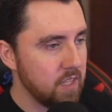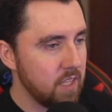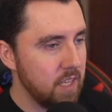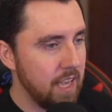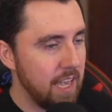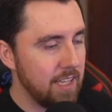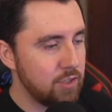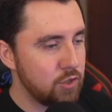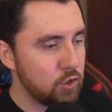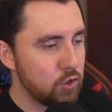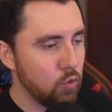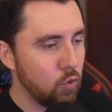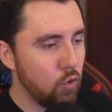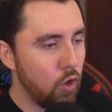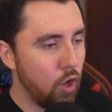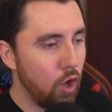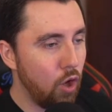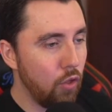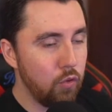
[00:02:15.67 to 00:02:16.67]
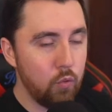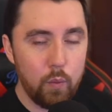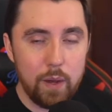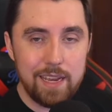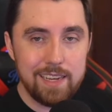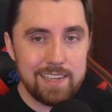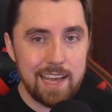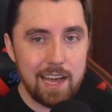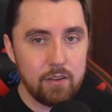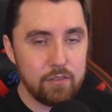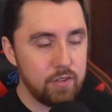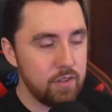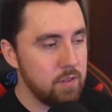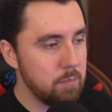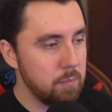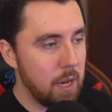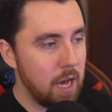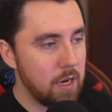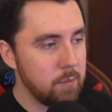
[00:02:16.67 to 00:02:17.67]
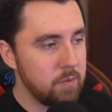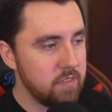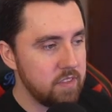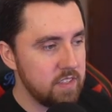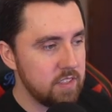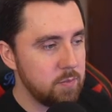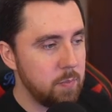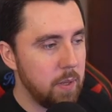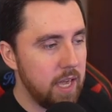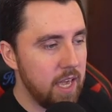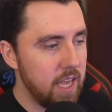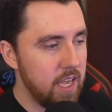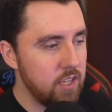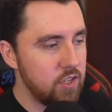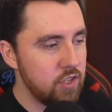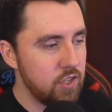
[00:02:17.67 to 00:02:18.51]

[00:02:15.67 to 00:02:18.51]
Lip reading: and scroll all the way down to the bottom of this page,